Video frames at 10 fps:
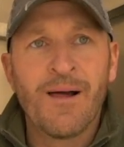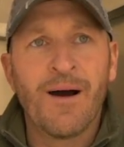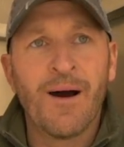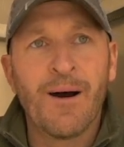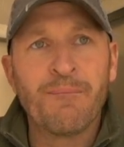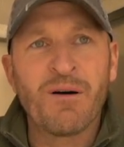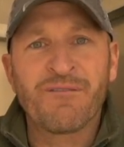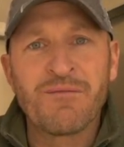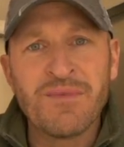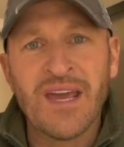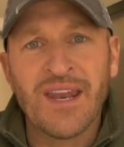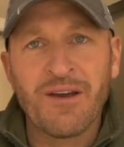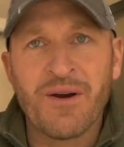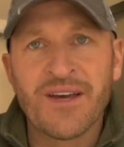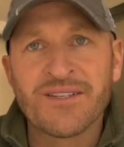Uh, but for me
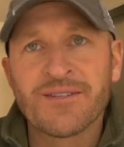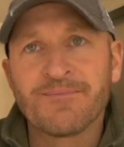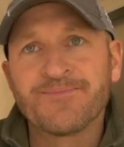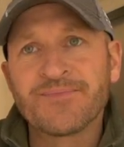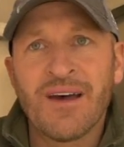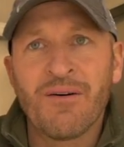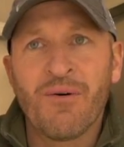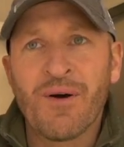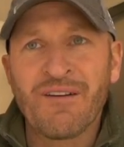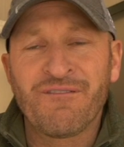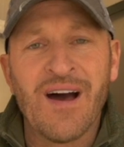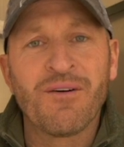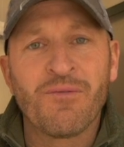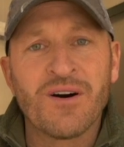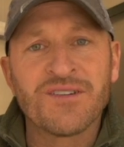anyways, uh, what I
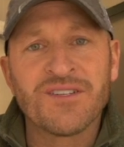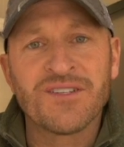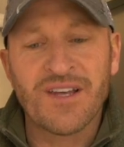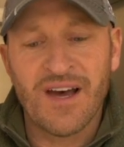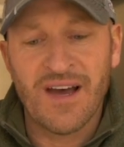found was is